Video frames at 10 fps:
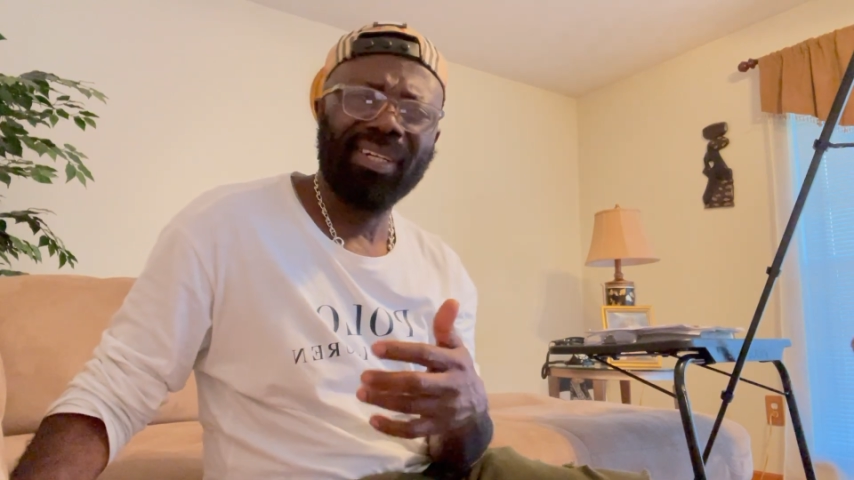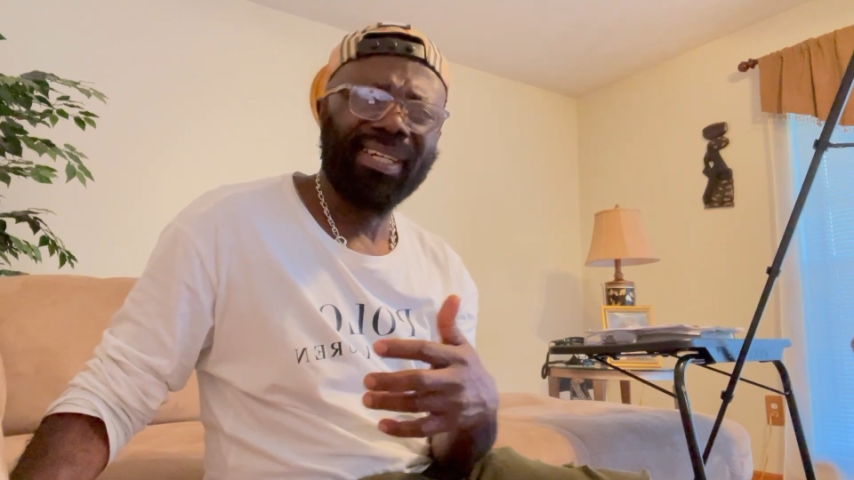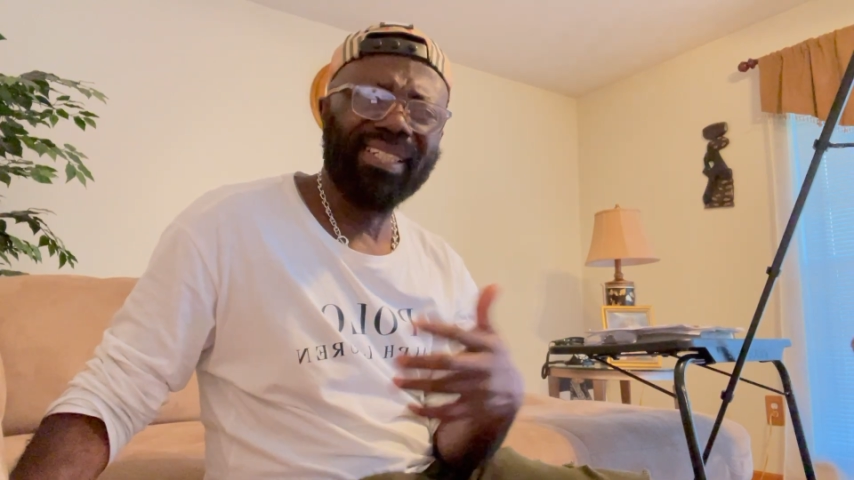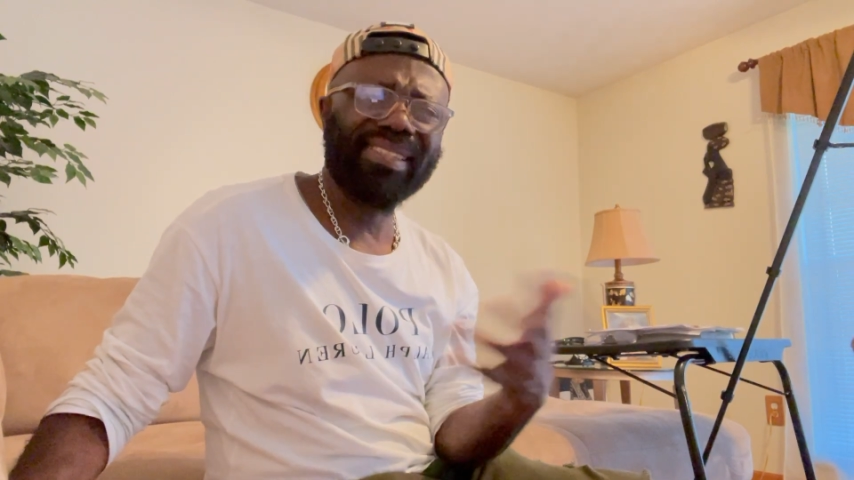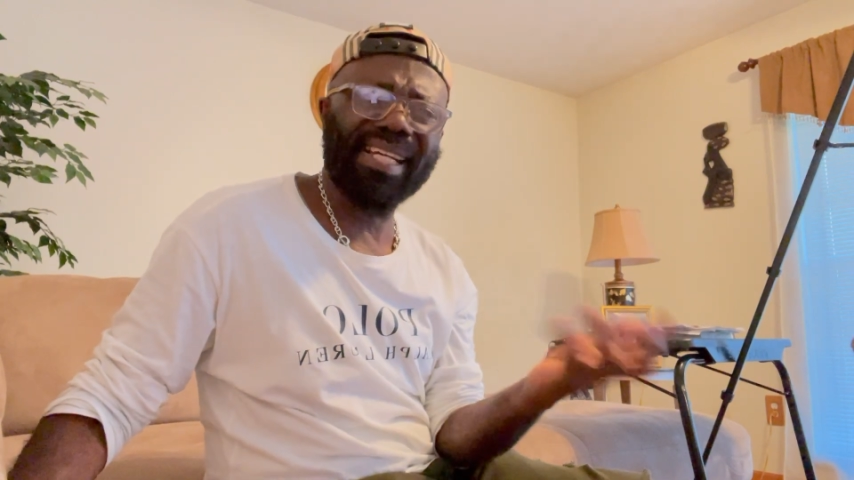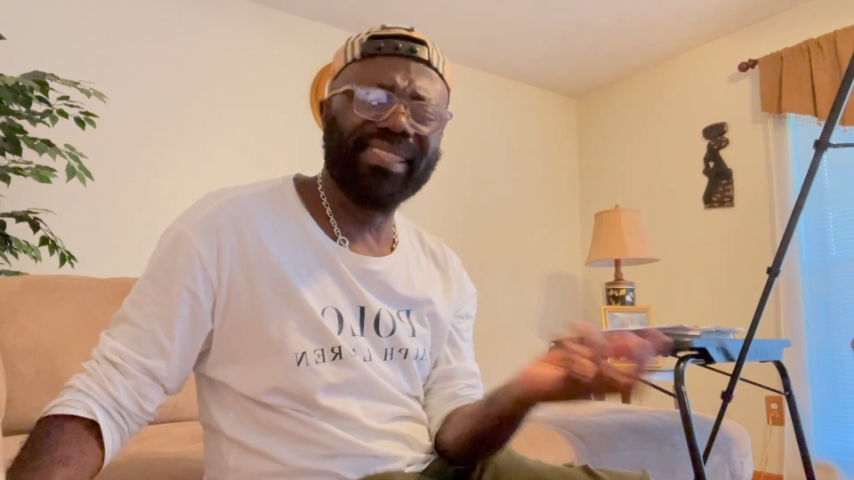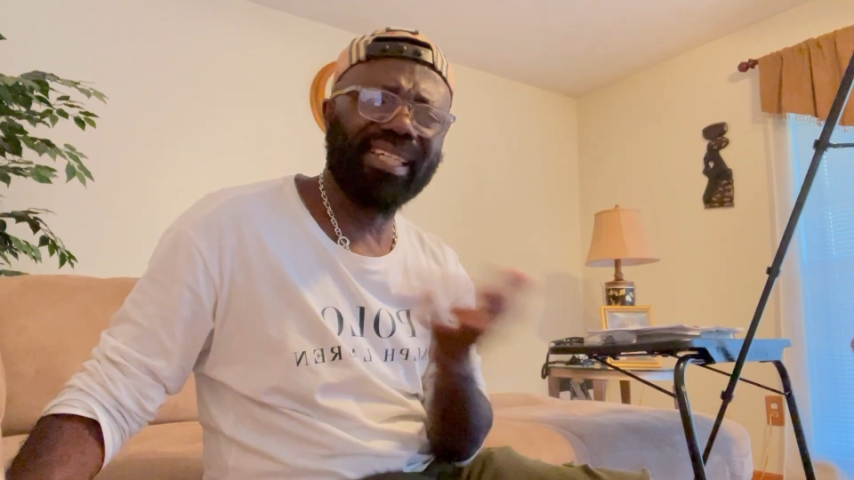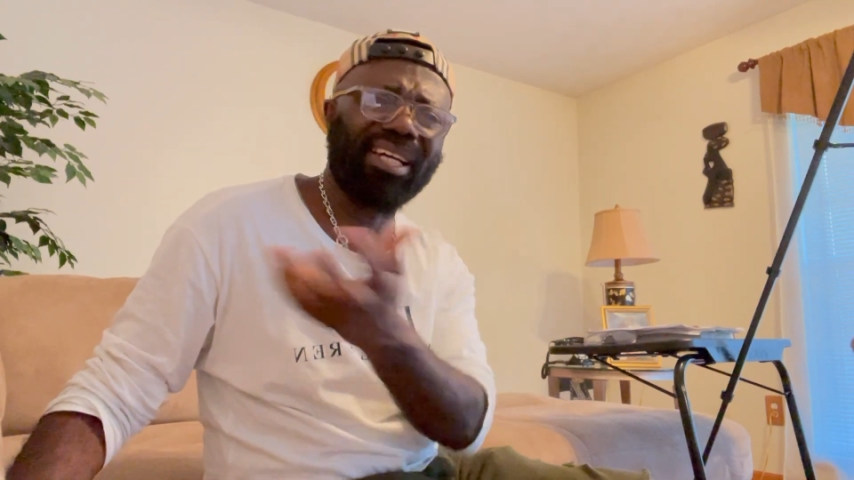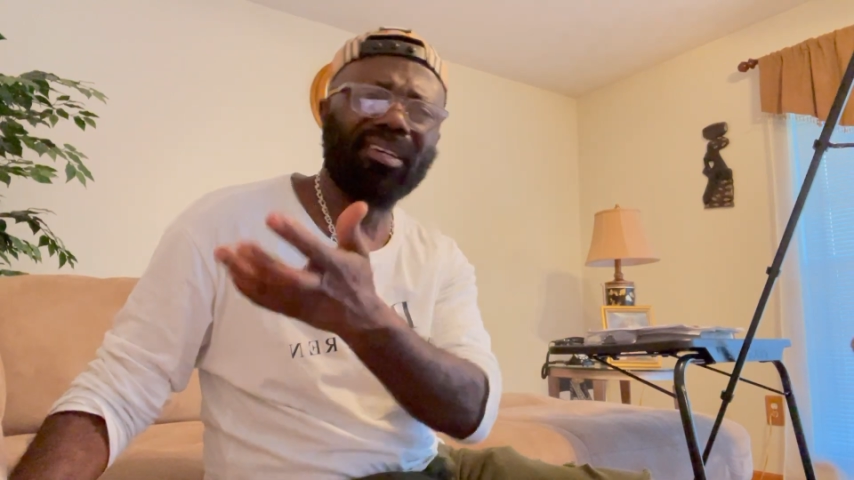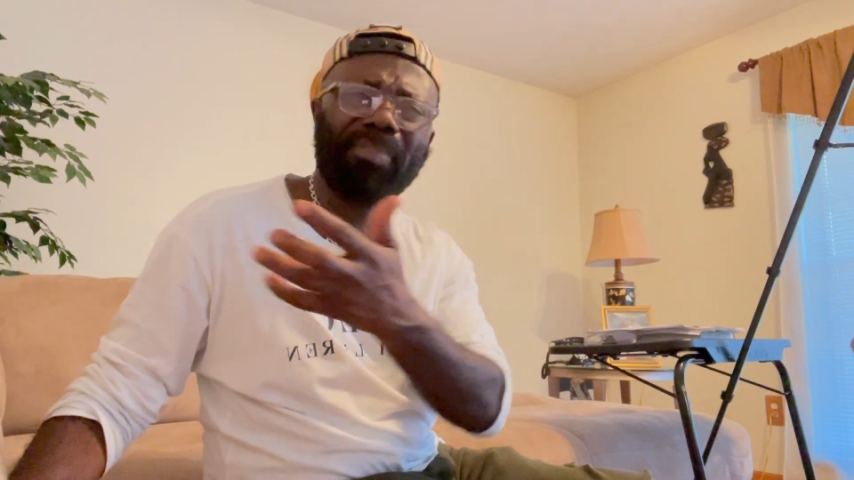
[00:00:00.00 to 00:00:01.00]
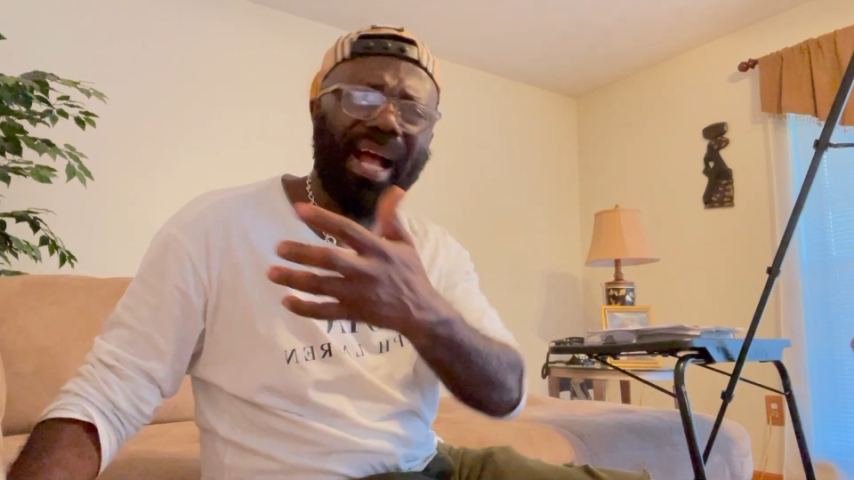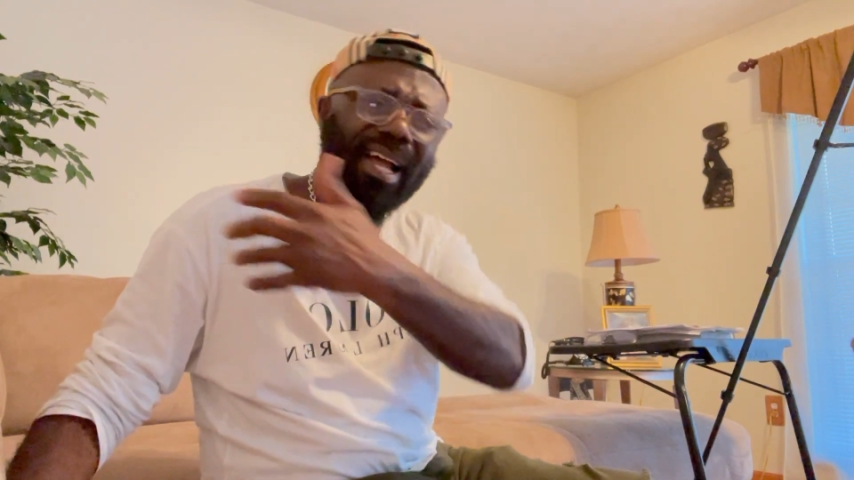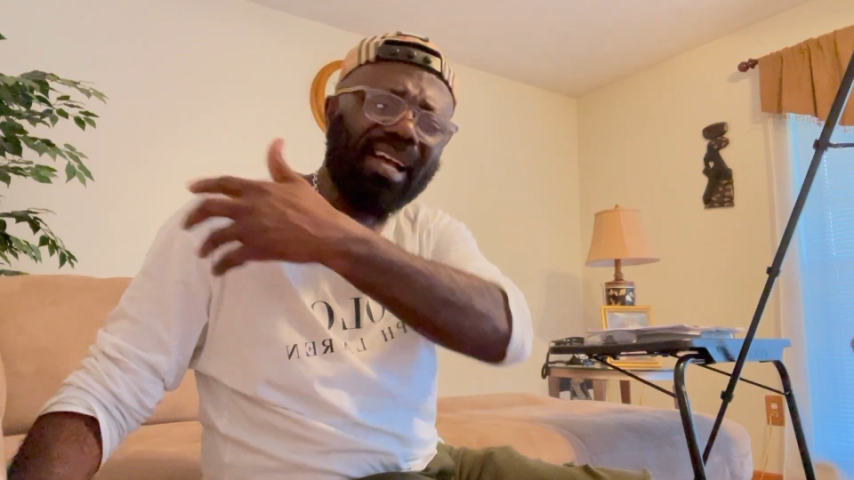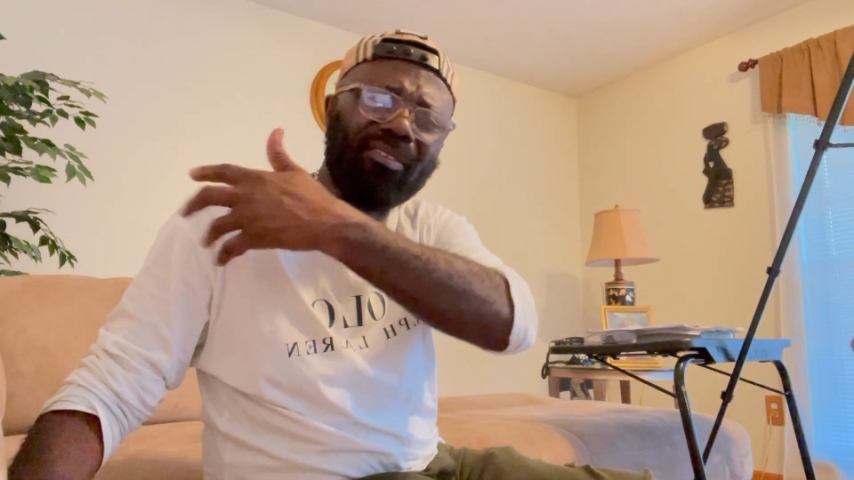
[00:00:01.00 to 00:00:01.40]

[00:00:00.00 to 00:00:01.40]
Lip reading: it tells a lot about